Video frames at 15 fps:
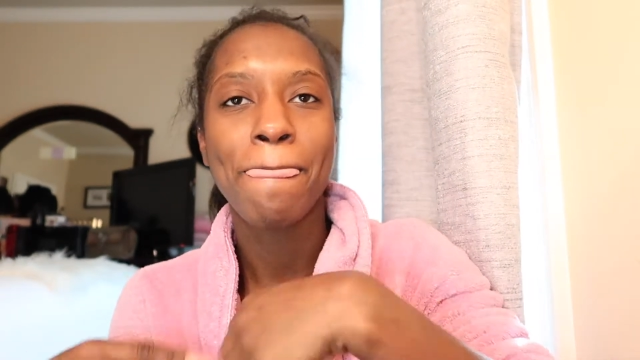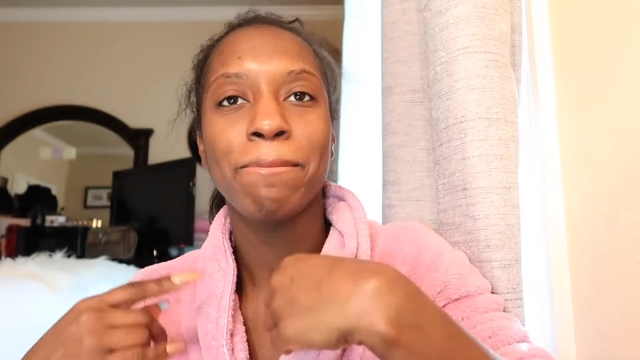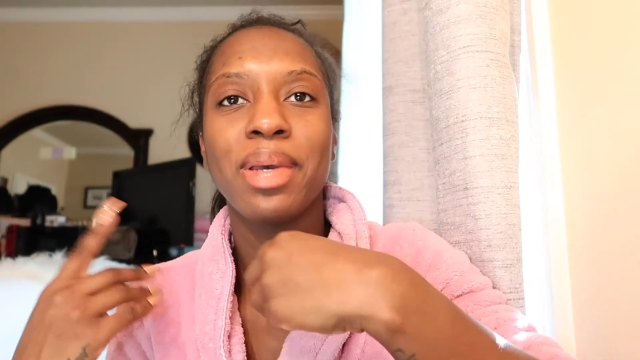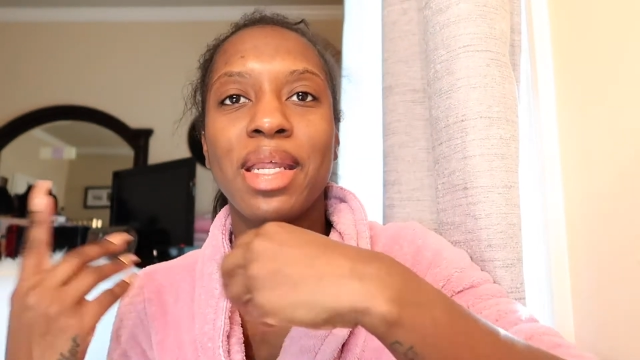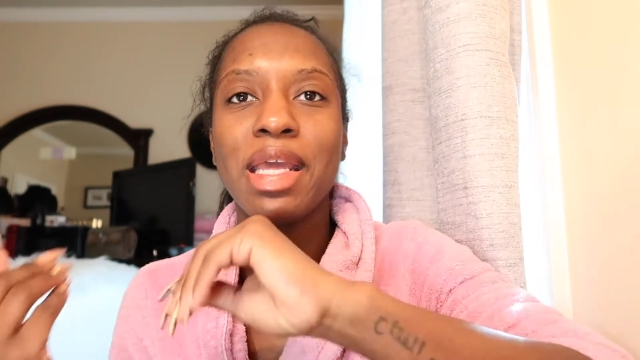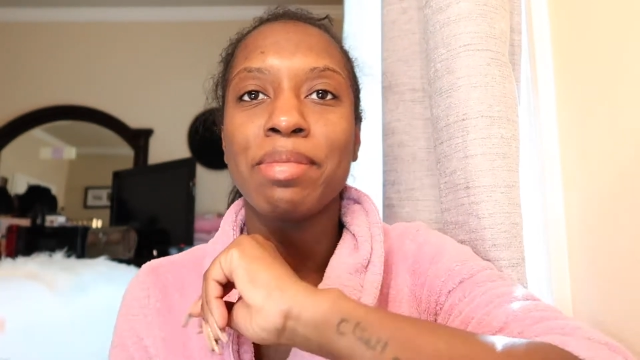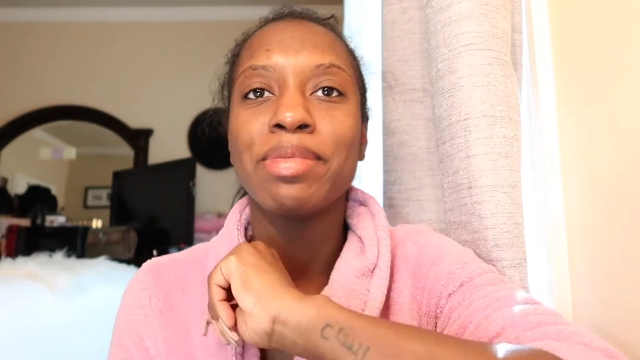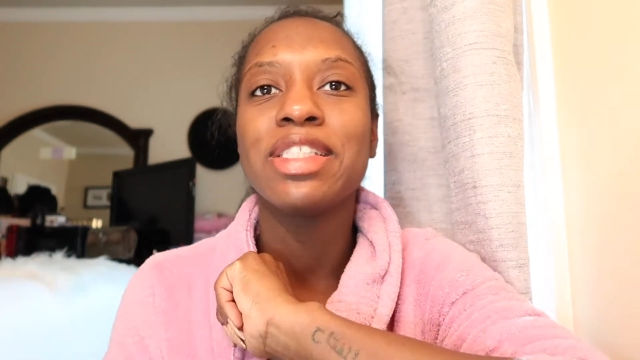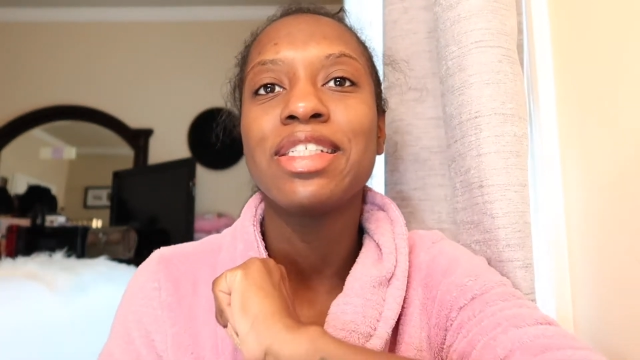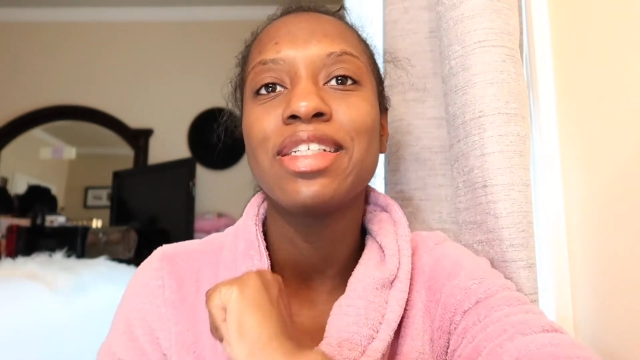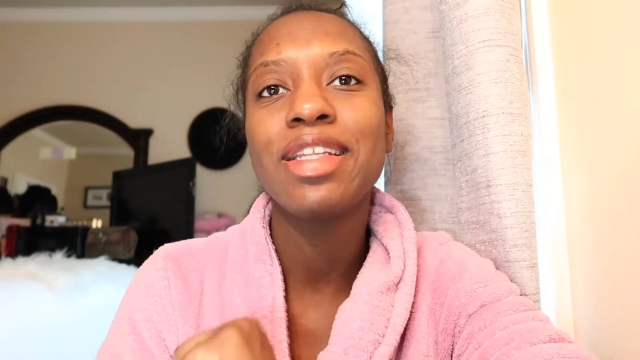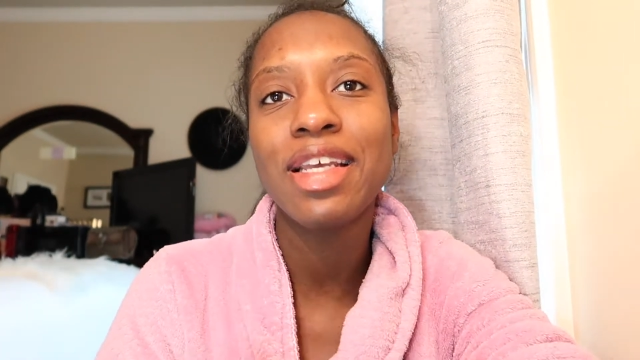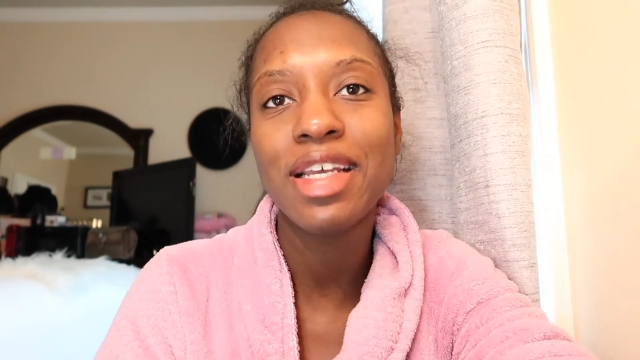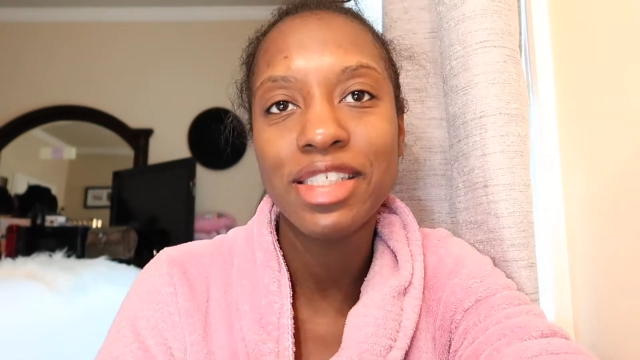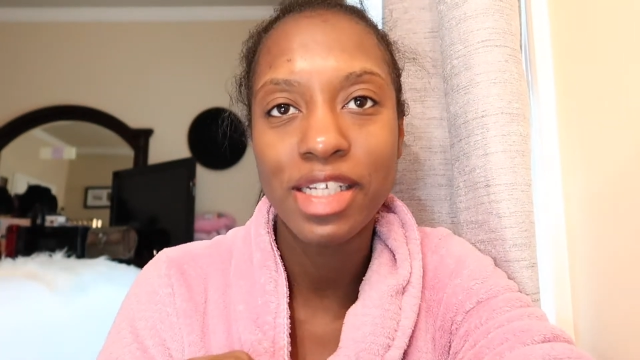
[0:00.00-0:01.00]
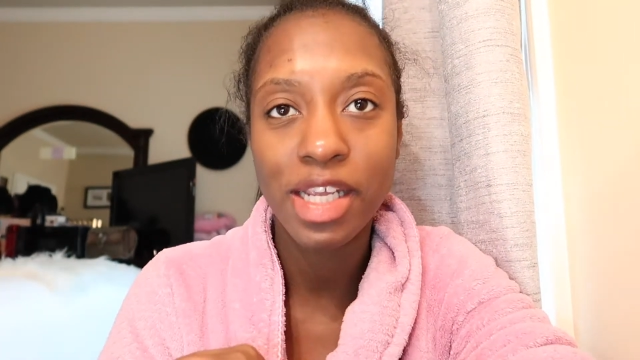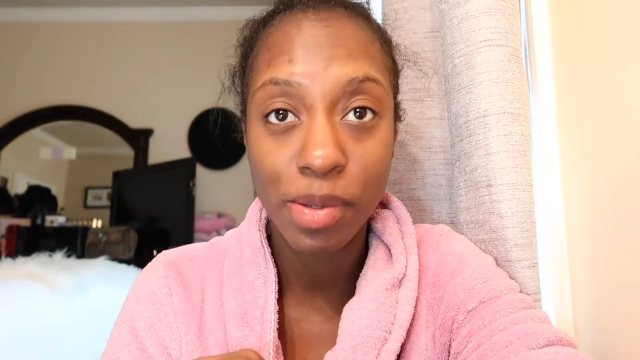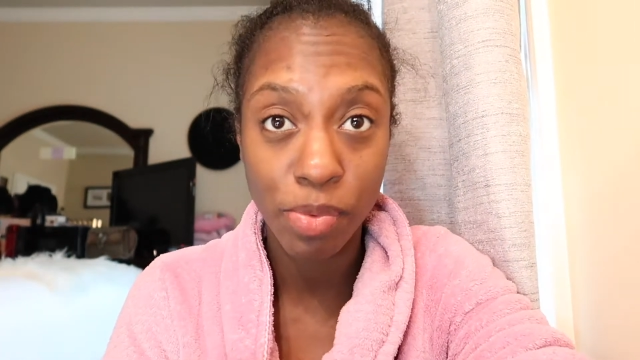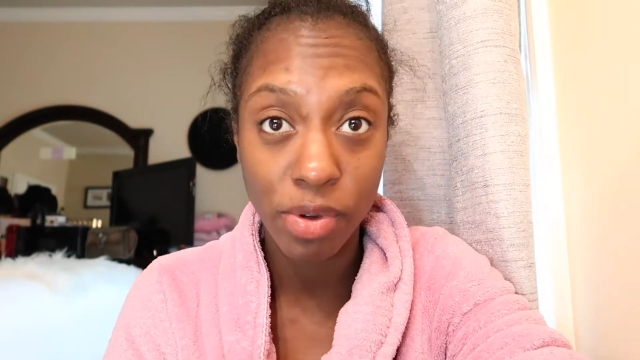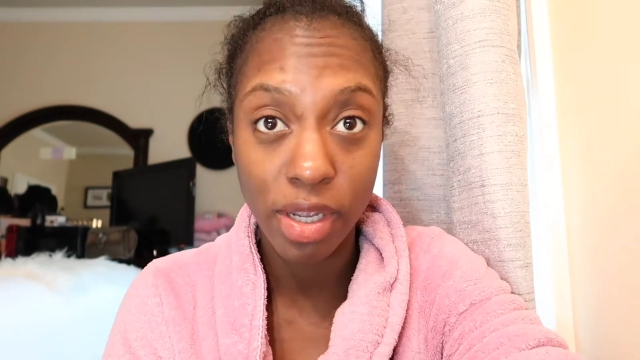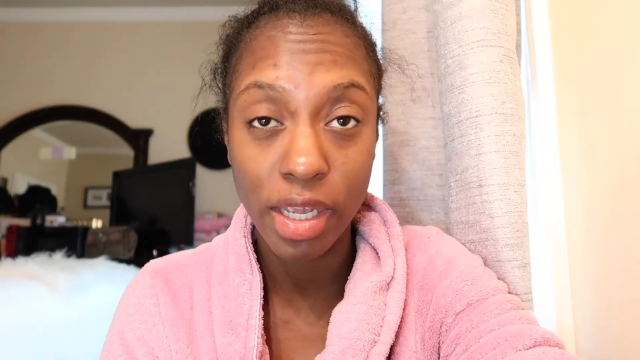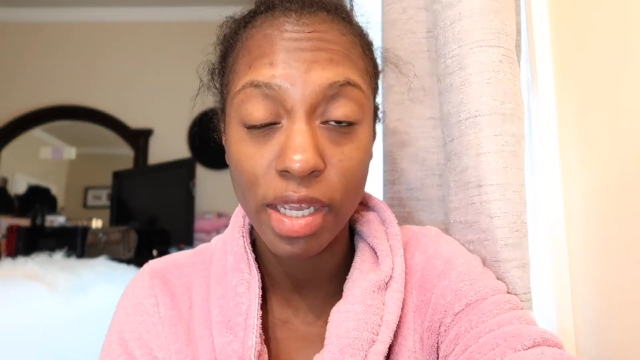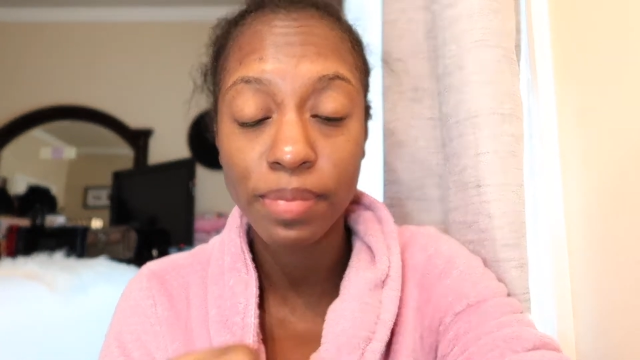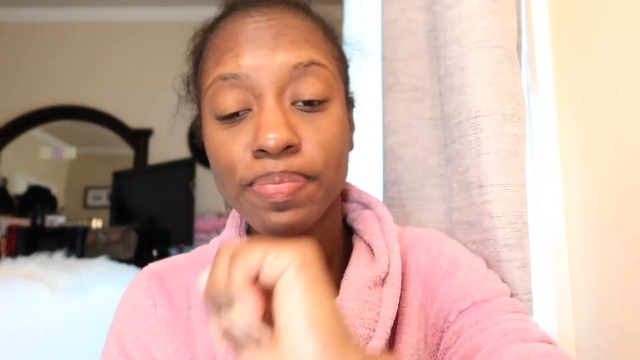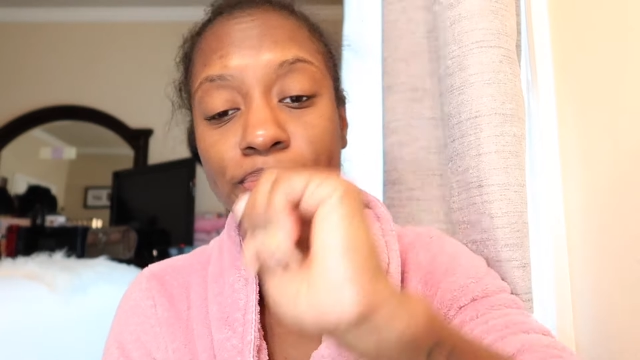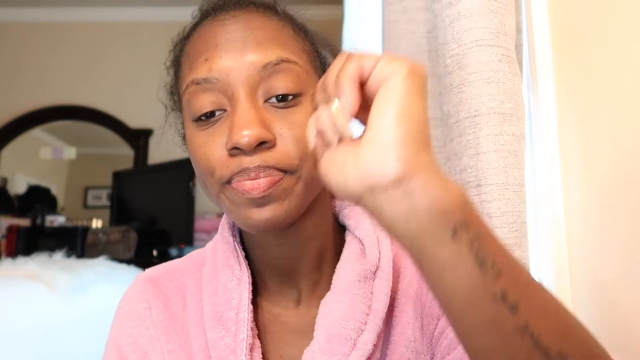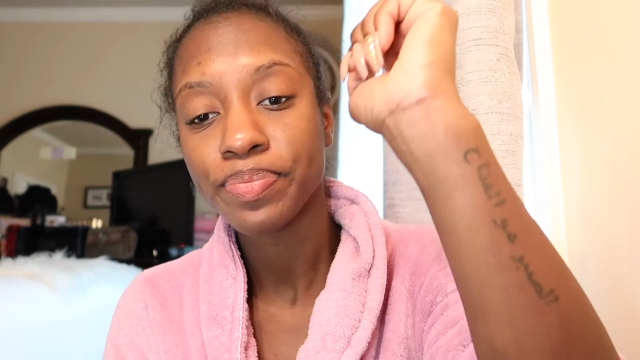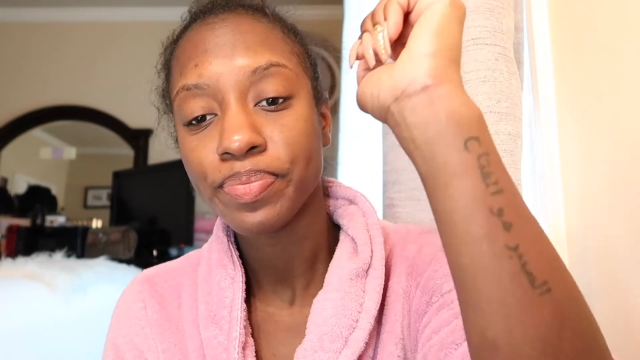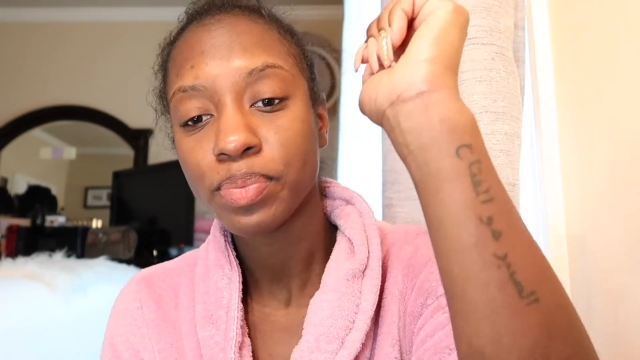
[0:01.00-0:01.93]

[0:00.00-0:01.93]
My name is Nadesh Abraham.